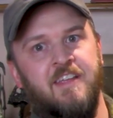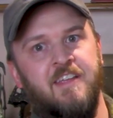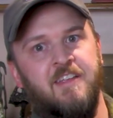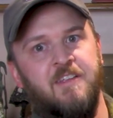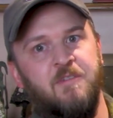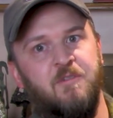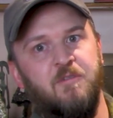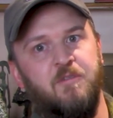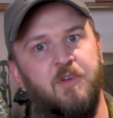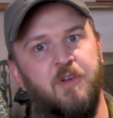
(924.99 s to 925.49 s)

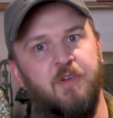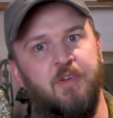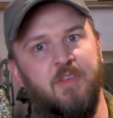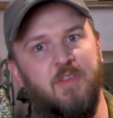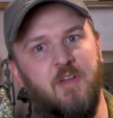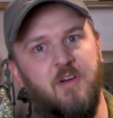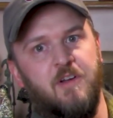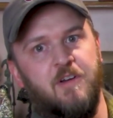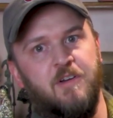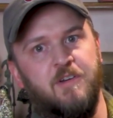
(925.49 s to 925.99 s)
Very
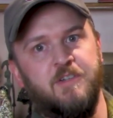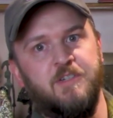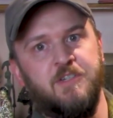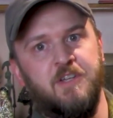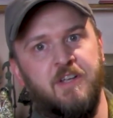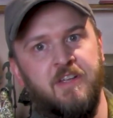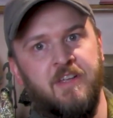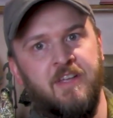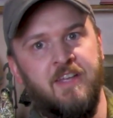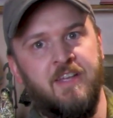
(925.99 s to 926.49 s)

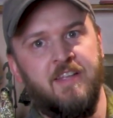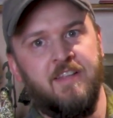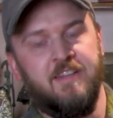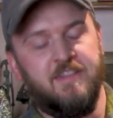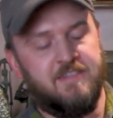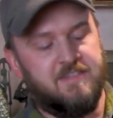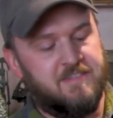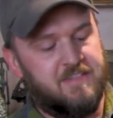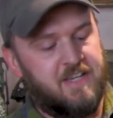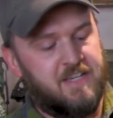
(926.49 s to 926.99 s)
large.
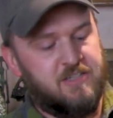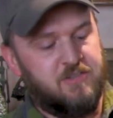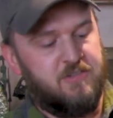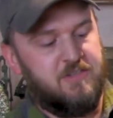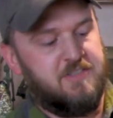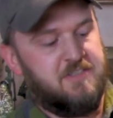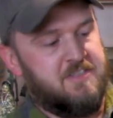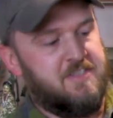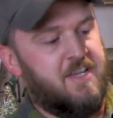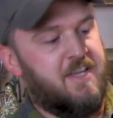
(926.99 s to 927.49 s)
This is actually
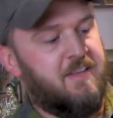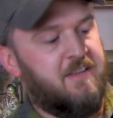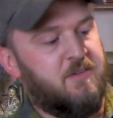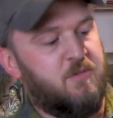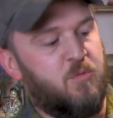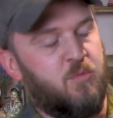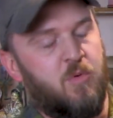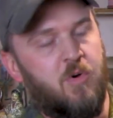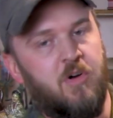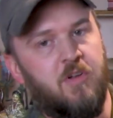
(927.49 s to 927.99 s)

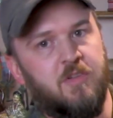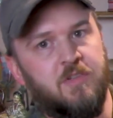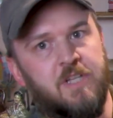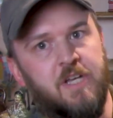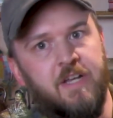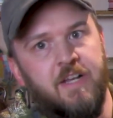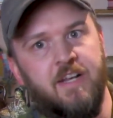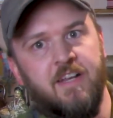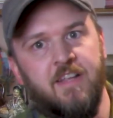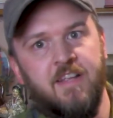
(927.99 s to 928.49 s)
solid
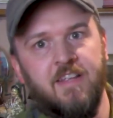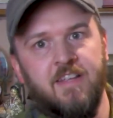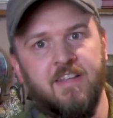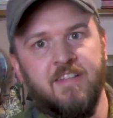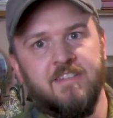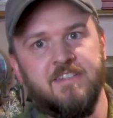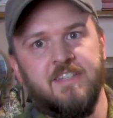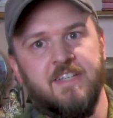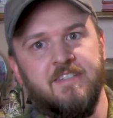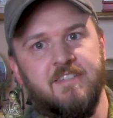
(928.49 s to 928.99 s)
walnut.
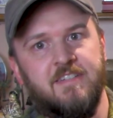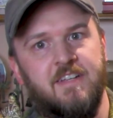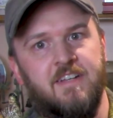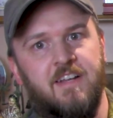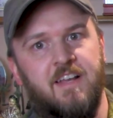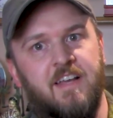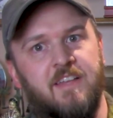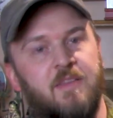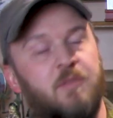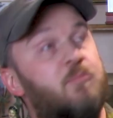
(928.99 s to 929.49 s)
It says it
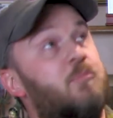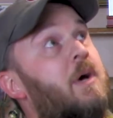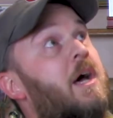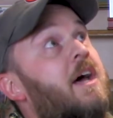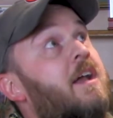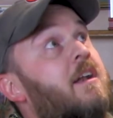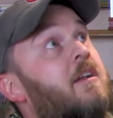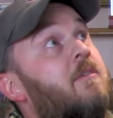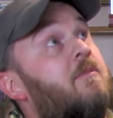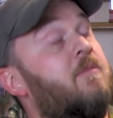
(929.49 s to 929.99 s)
on the
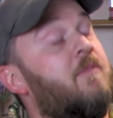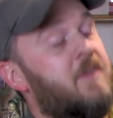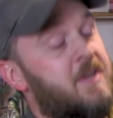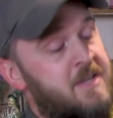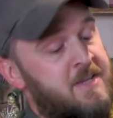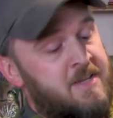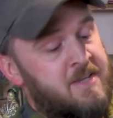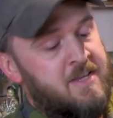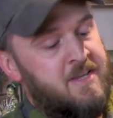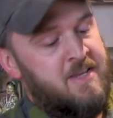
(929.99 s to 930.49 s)
bottom.
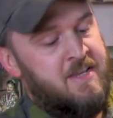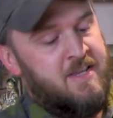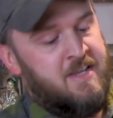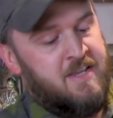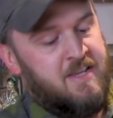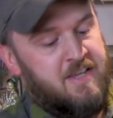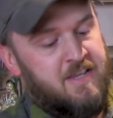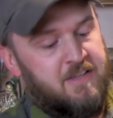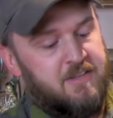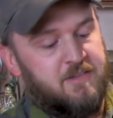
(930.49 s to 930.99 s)

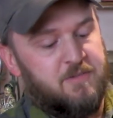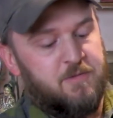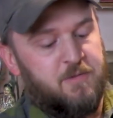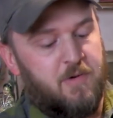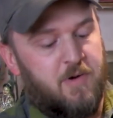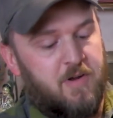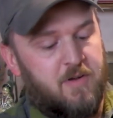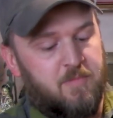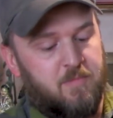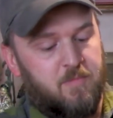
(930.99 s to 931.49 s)
It's
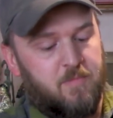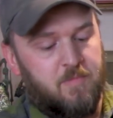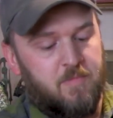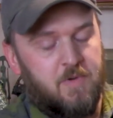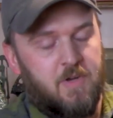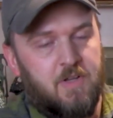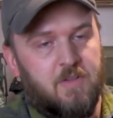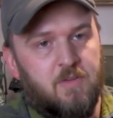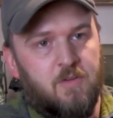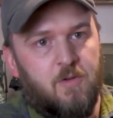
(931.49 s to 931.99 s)
from
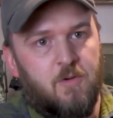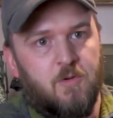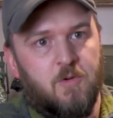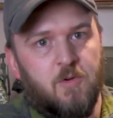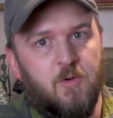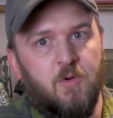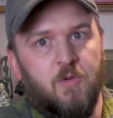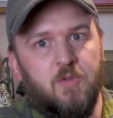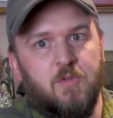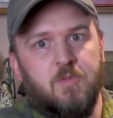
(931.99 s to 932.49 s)
a
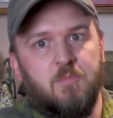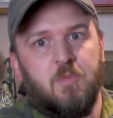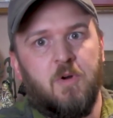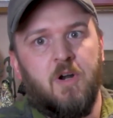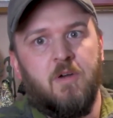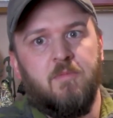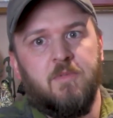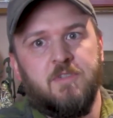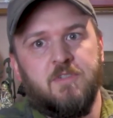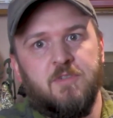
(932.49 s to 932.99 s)
local
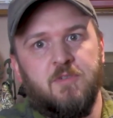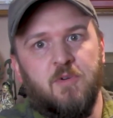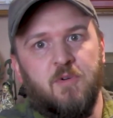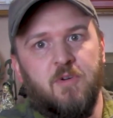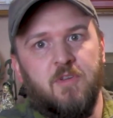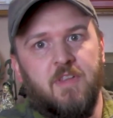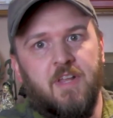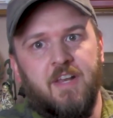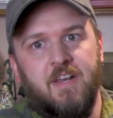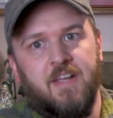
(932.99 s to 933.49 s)
department
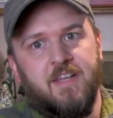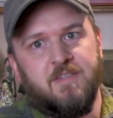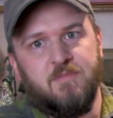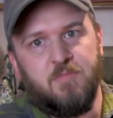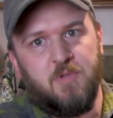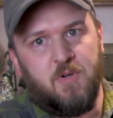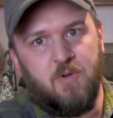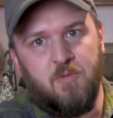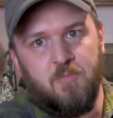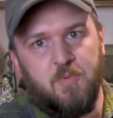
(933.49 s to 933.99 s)
store that hasn't
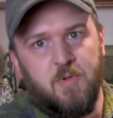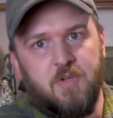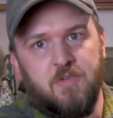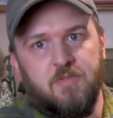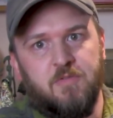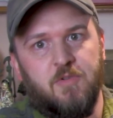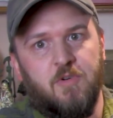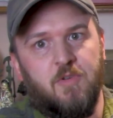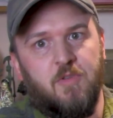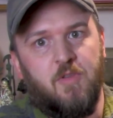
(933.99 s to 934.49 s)
been
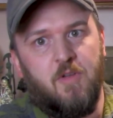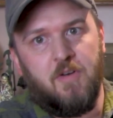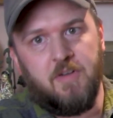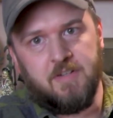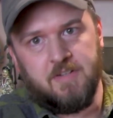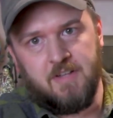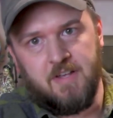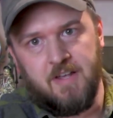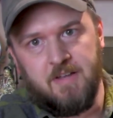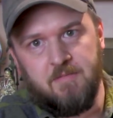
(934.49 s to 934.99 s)
open for a long
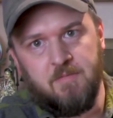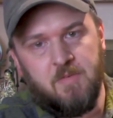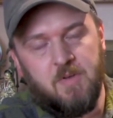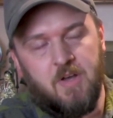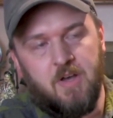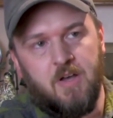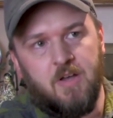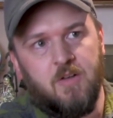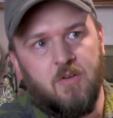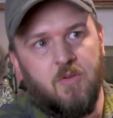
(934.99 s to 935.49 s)
time.
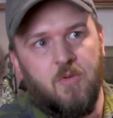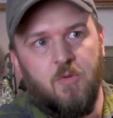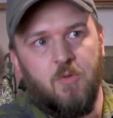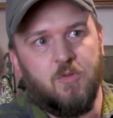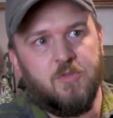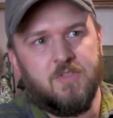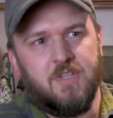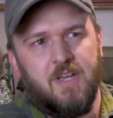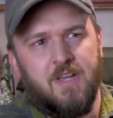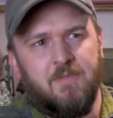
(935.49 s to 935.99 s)

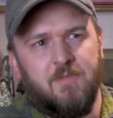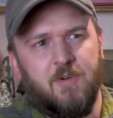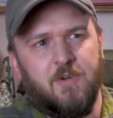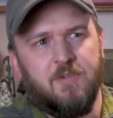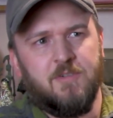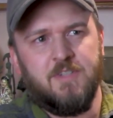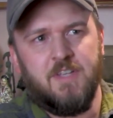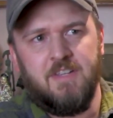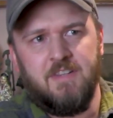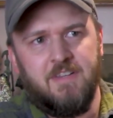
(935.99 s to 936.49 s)

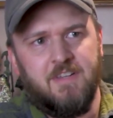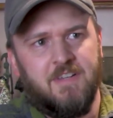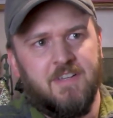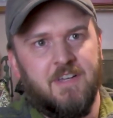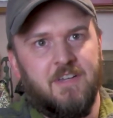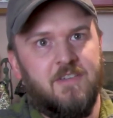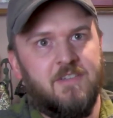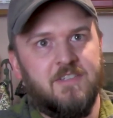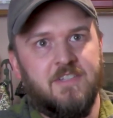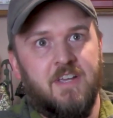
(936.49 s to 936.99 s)
Holzheimer's, I think
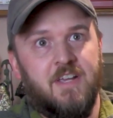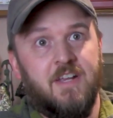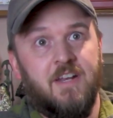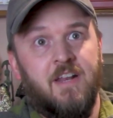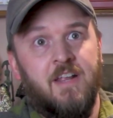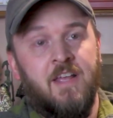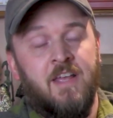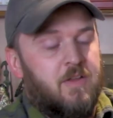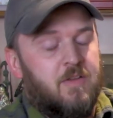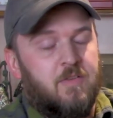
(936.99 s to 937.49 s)
how you say it.
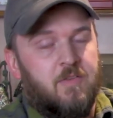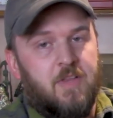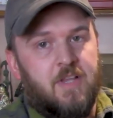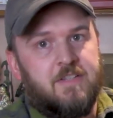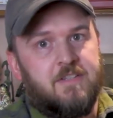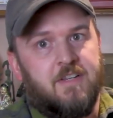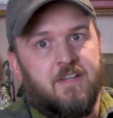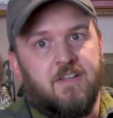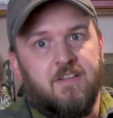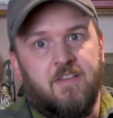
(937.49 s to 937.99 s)

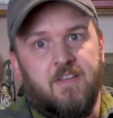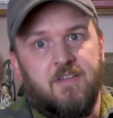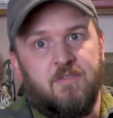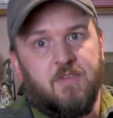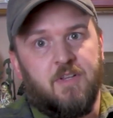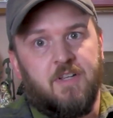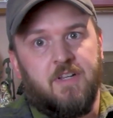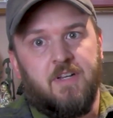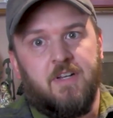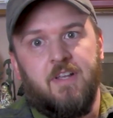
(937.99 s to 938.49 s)
That's in
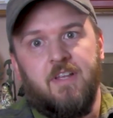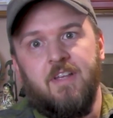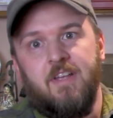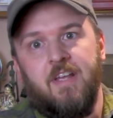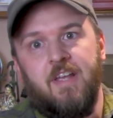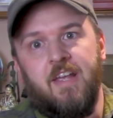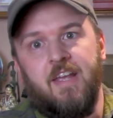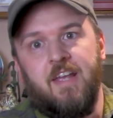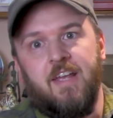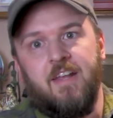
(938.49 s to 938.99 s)
Cleveland,
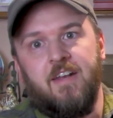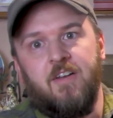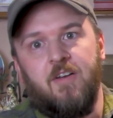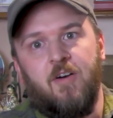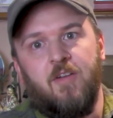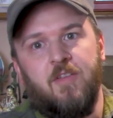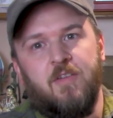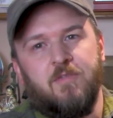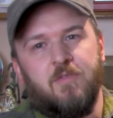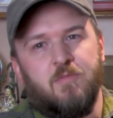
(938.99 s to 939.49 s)
and
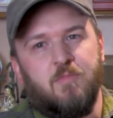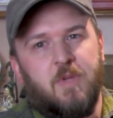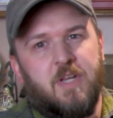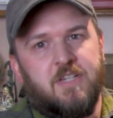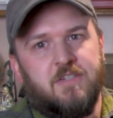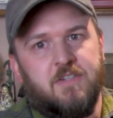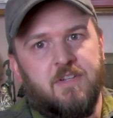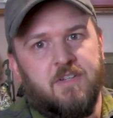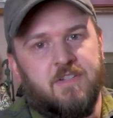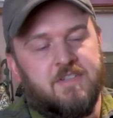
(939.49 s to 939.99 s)
all the
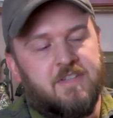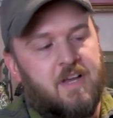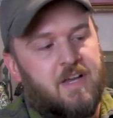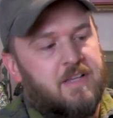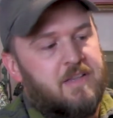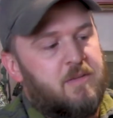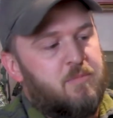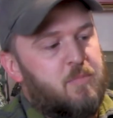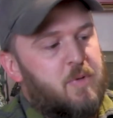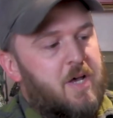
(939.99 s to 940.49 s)
information is
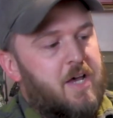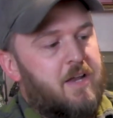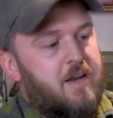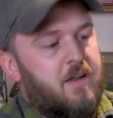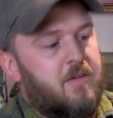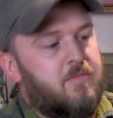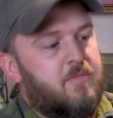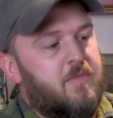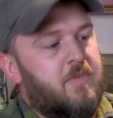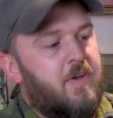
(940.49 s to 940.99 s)
on the
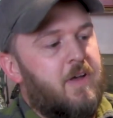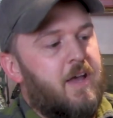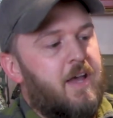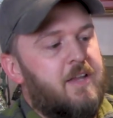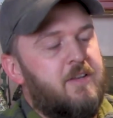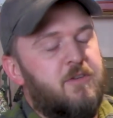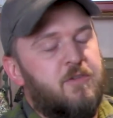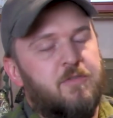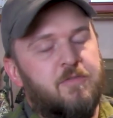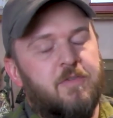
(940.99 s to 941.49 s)
bottom.
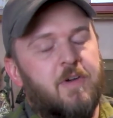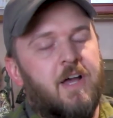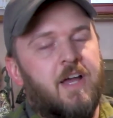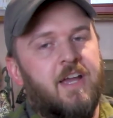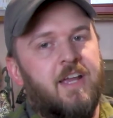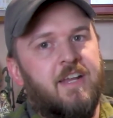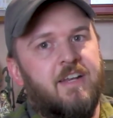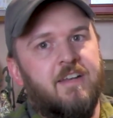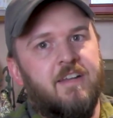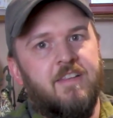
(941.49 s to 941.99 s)
I do
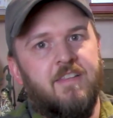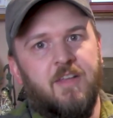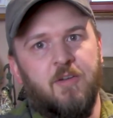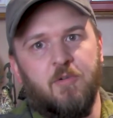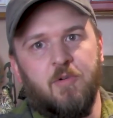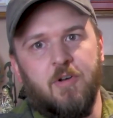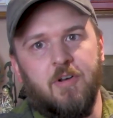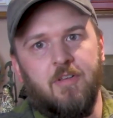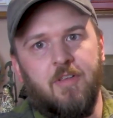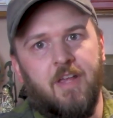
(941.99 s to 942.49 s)
find they
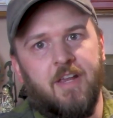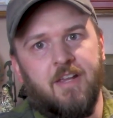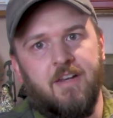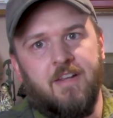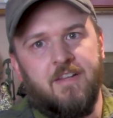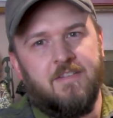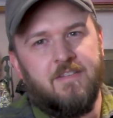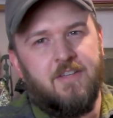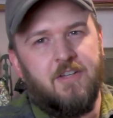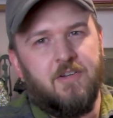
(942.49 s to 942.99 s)
were like an
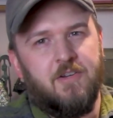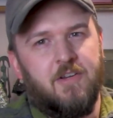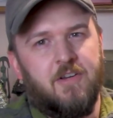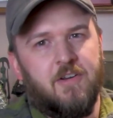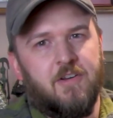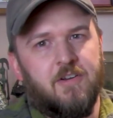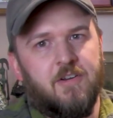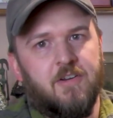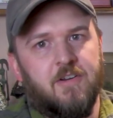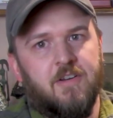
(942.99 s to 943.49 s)

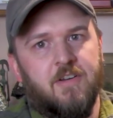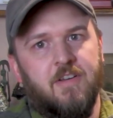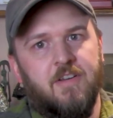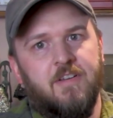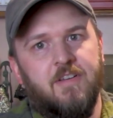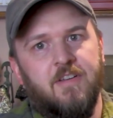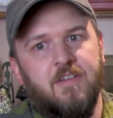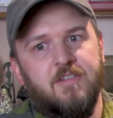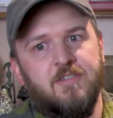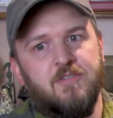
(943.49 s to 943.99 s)
interior
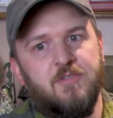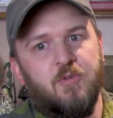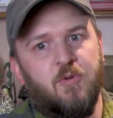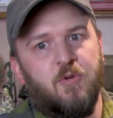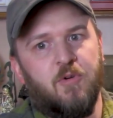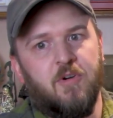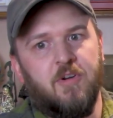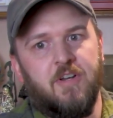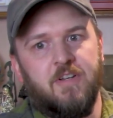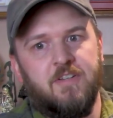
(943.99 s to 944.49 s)

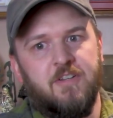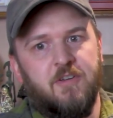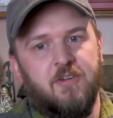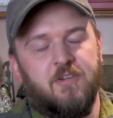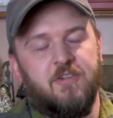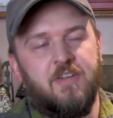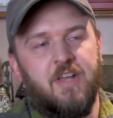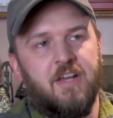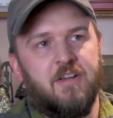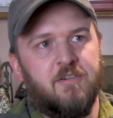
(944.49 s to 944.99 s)
store,
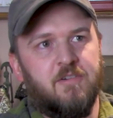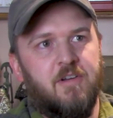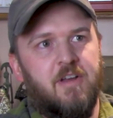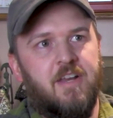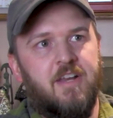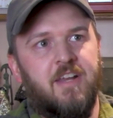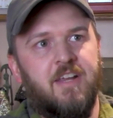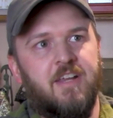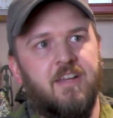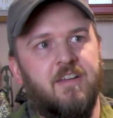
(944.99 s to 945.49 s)
interior
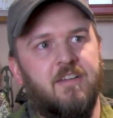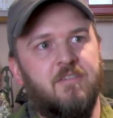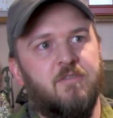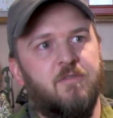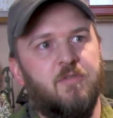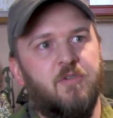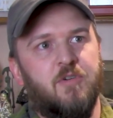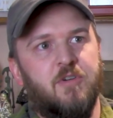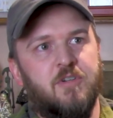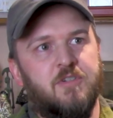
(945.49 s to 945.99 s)
decorating,
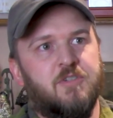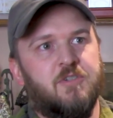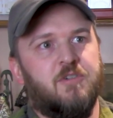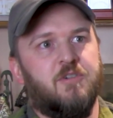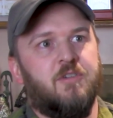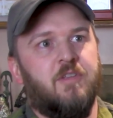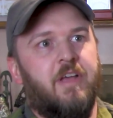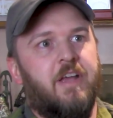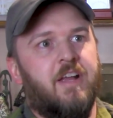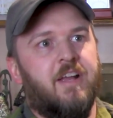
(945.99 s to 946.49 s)

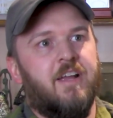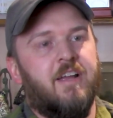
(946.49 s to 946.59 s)
furniture, like